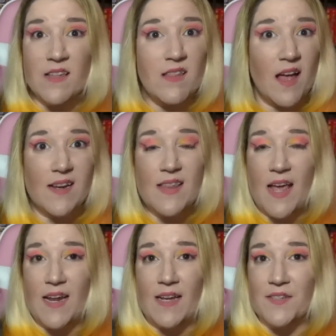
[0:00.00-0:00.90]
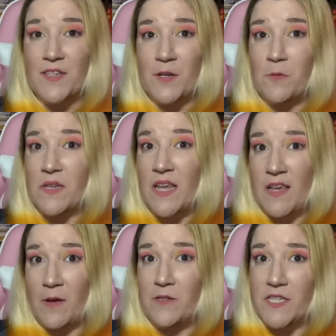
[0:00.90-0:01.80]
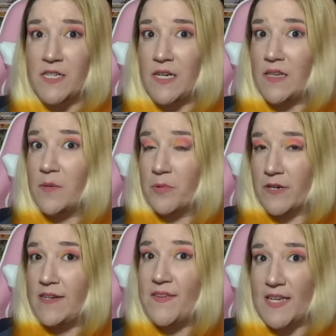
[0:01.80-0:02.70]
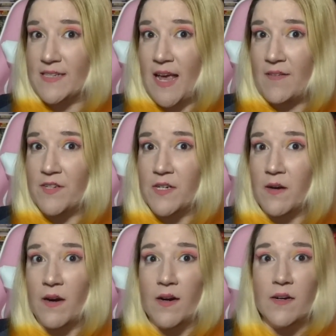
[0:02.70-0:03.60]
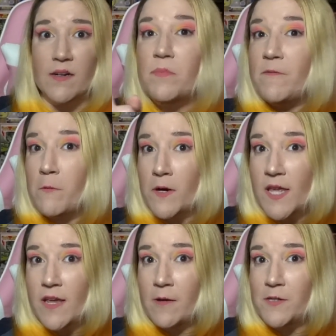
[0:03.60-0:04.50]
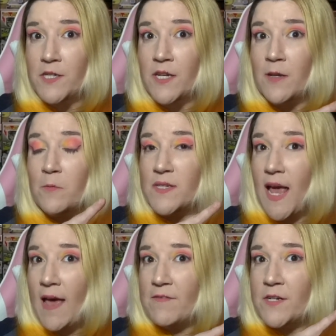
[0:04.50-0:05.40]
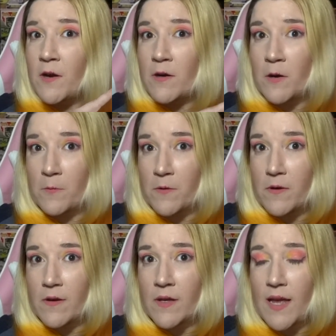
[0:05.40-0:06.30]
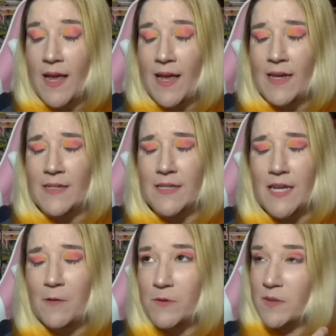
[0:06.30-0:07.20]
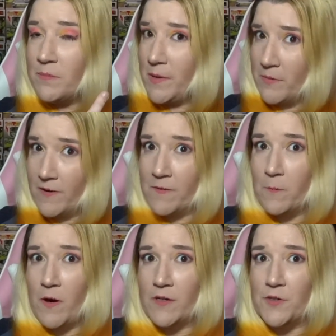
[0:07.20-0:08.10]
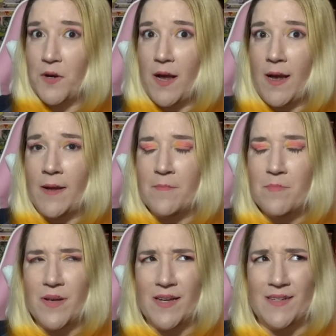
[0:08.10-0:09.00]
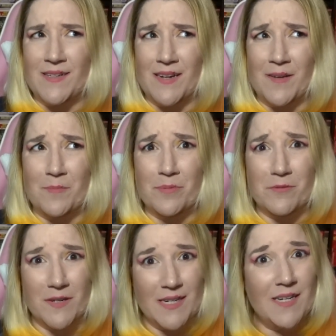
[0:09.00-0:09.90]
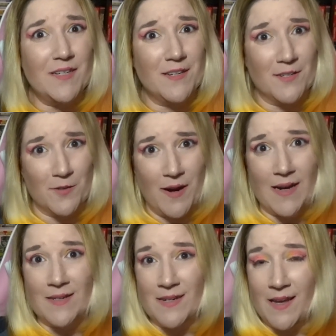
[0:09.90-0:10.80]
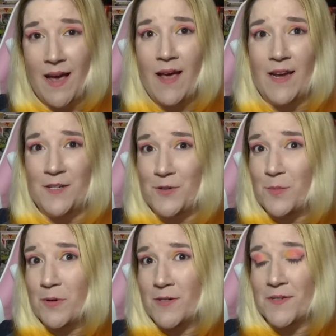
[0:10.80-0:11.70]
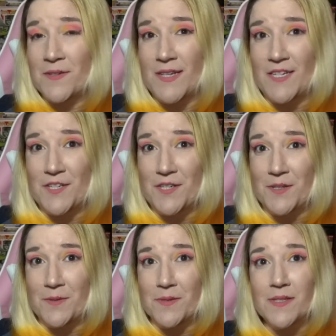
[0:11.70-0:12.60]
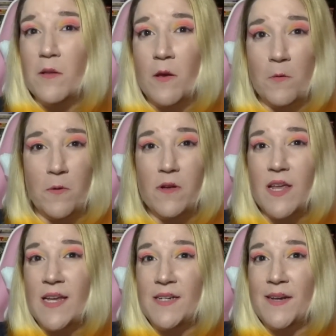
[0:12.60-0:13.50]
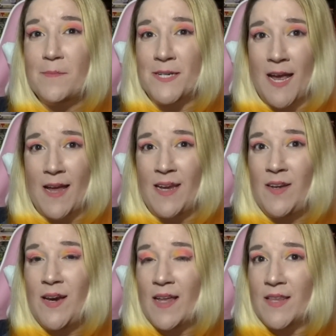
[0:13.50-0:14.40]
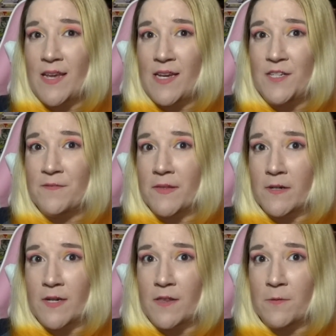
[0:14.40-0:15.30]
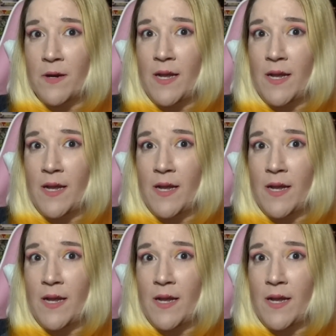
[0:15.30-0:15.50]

a lot of that has to do with Kyoshi, the previous avatar. Before Kyoshi was Avatar Karuk, and he was a member of the Water Tribe, but a pretty distracted guy due to personal issues. Karuk ended up dying at the age of 33,